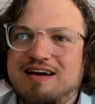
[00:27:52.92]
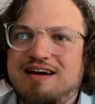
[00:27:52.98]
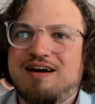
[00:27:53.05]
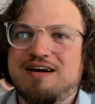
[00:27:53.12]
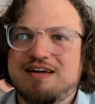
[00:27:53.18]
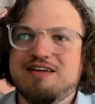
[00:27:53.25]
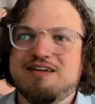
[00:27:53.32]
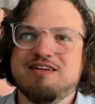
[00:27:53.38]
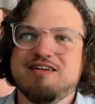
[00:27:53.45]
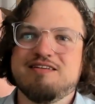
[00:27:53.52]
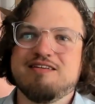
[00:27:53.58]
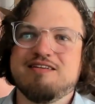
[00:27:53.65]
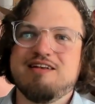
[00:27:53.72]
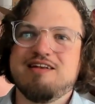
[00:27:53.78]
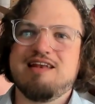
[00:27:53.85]
I can
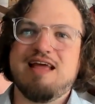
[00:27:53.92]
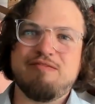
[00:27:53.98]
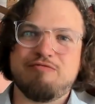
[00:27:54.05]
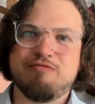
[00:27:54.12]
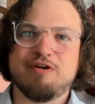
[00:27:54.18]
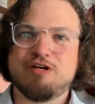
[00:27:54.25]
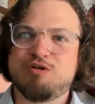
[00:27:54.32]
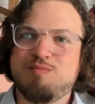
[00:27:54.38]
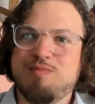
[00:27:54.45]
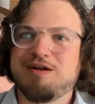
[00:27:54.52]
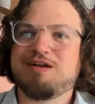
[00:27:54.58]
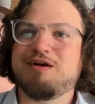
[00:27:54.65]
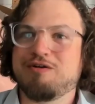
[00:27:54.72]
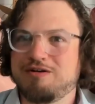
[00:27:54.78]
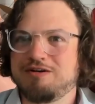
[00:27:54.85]
leverage my
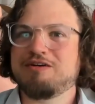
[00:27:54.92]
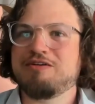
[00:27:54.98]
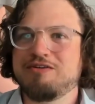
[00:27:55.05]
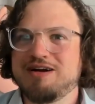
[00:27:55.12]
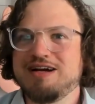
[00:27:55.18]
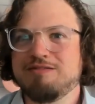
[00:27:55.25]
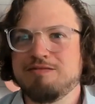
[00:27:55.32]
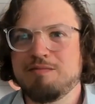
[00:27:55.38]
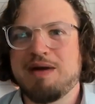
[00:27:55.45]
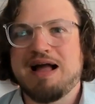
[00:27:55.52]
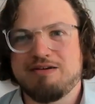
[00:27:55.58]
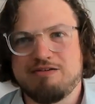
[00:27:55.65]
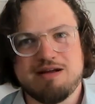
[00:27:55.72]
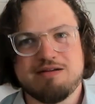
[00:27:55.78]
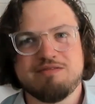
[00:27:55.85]
current career and
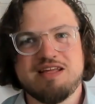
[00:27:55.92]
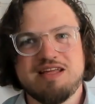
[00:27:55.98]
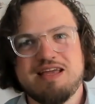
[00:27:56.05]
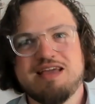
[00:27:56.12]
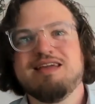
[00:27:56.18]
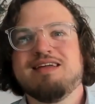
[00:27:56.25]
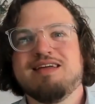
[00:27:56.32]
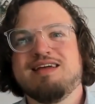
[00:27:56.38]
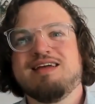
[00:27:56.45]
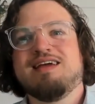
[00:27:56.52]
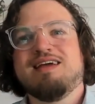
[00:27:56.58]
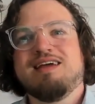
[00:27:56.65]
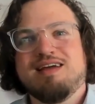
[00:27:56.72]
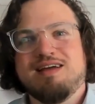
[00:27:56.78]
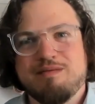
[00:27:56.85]
background here,
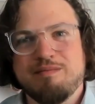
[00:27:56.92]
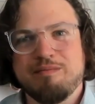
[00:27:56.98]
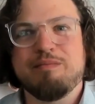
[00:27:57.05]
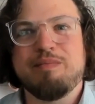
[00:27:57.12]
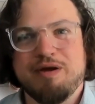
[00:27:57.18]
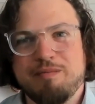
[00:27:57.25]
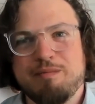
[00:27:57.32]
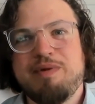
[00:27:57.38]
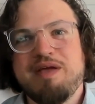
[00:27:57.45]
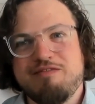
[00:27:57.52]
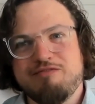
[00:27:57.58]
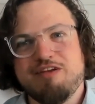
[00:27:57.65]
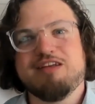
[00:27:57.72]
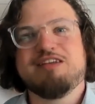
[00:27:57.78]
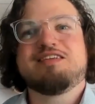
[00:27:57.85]
but
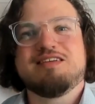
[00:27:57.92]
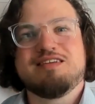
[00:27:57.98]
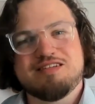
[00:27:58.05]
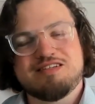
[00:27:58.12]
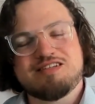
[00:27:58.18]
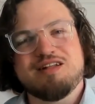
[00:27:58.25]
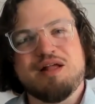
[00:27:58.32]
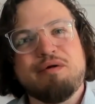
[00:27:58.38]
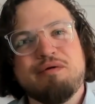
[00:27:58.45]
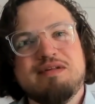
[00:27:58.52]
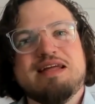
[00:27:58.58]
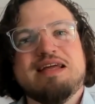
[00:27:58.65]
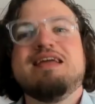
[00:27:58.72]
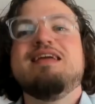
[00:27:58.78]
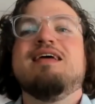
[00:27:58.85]
pivot
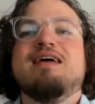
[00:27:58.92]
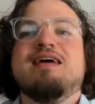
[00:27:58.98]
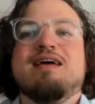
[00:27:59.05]
slowly